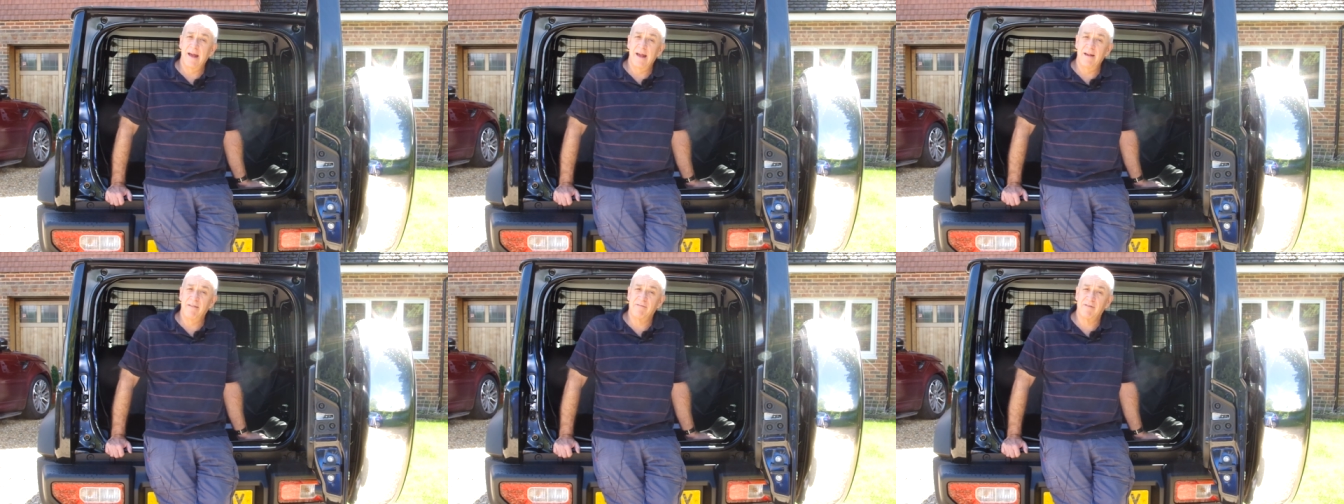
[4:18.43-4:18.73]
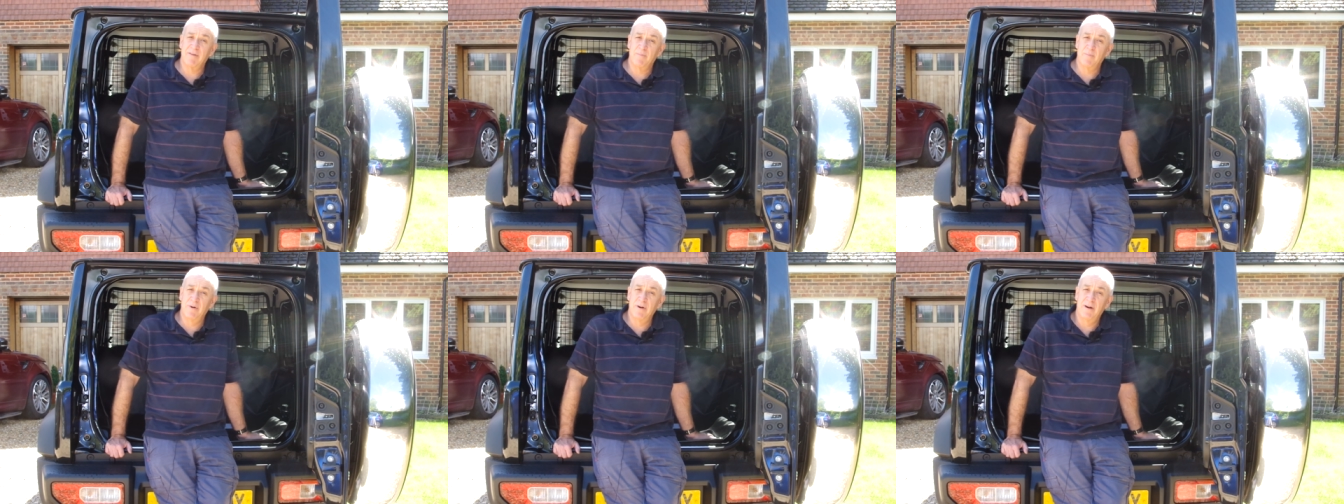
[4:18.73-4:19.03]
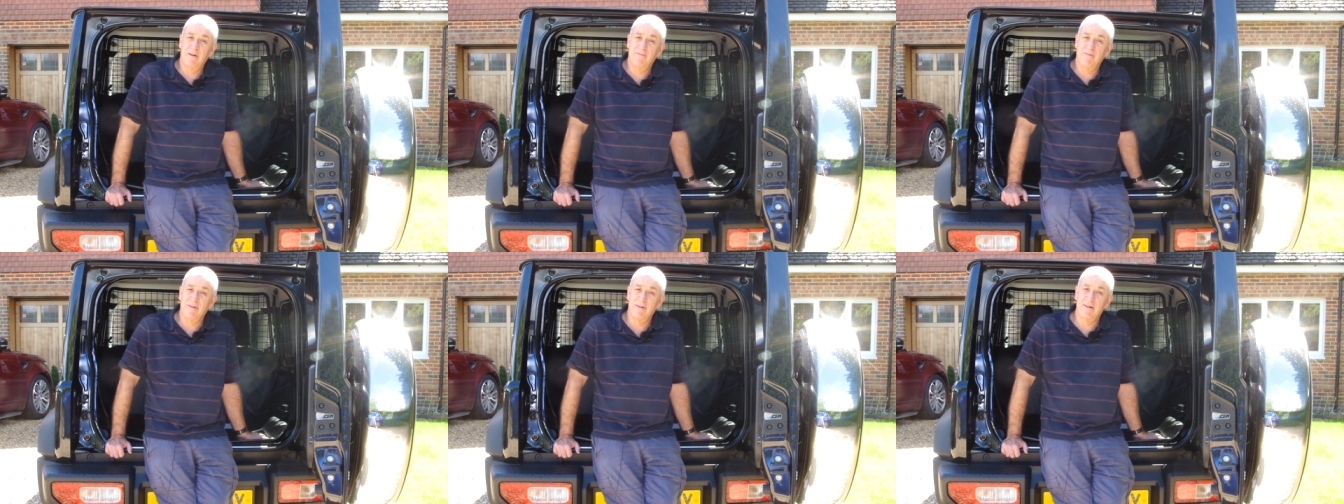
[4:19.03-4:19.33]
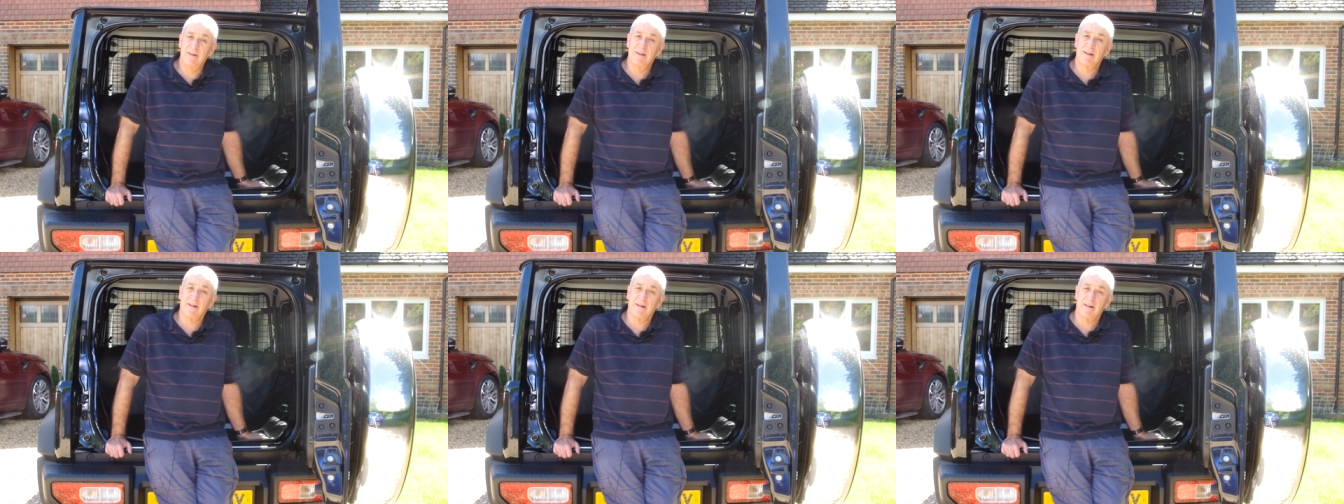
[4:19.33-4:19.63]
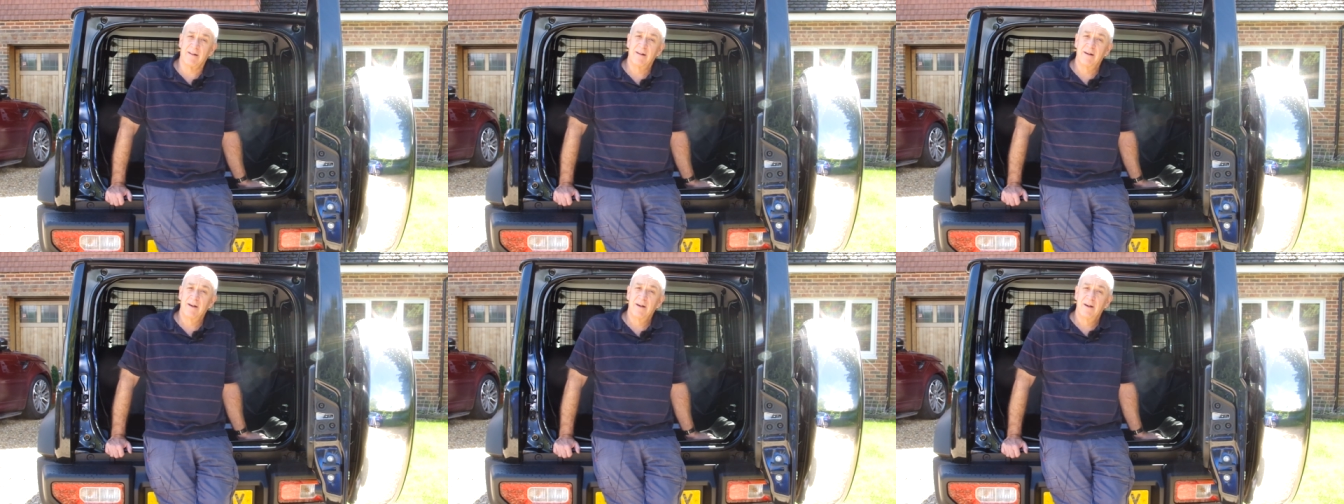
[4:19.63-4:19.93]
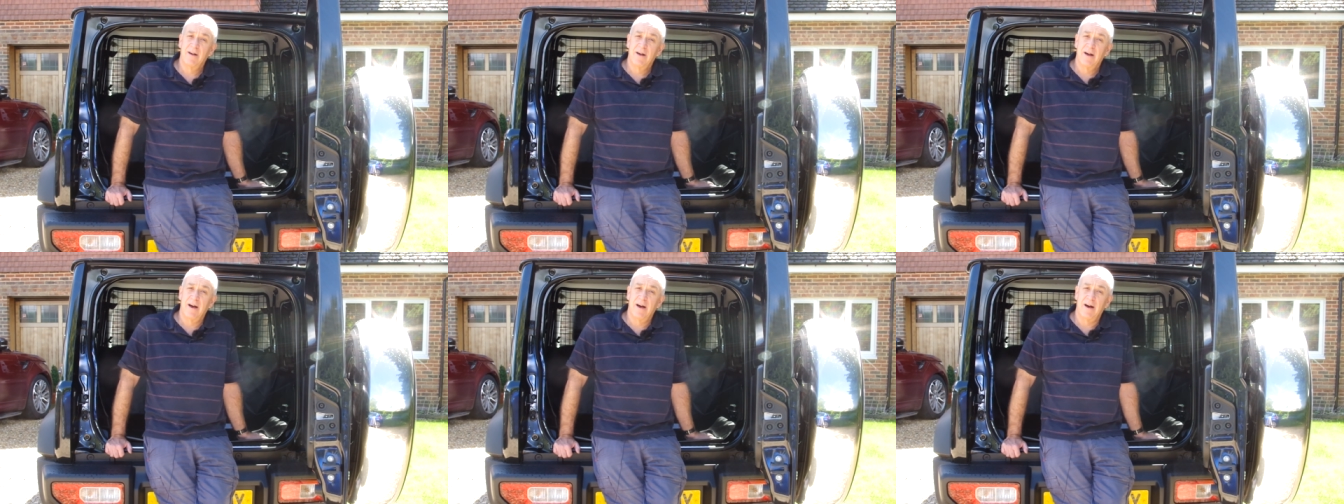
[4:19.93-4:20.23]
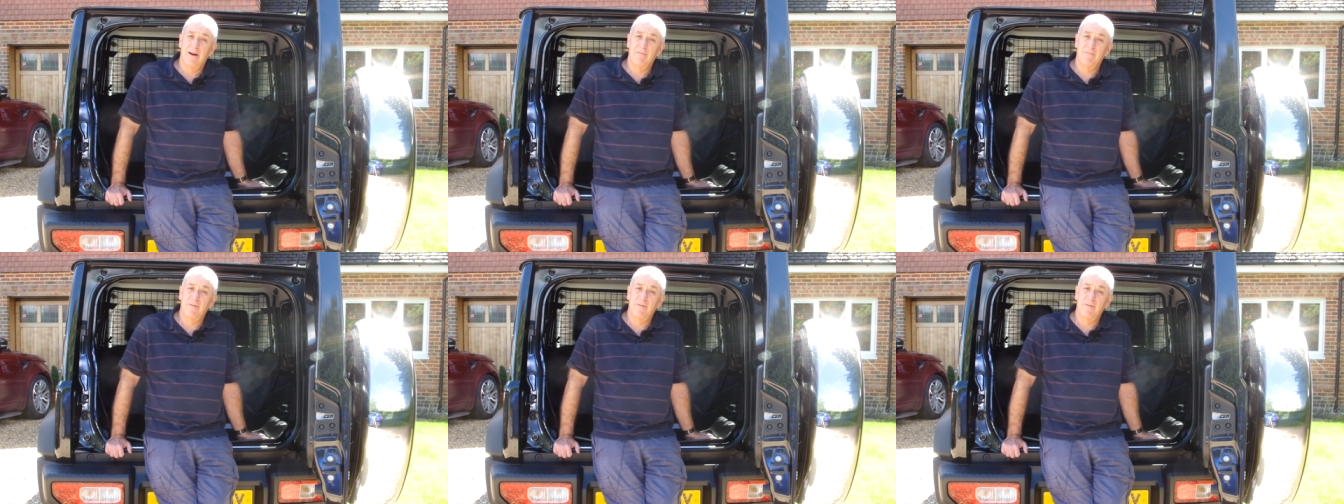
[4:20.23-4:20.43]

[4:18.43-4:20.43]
it's the perfect little uh,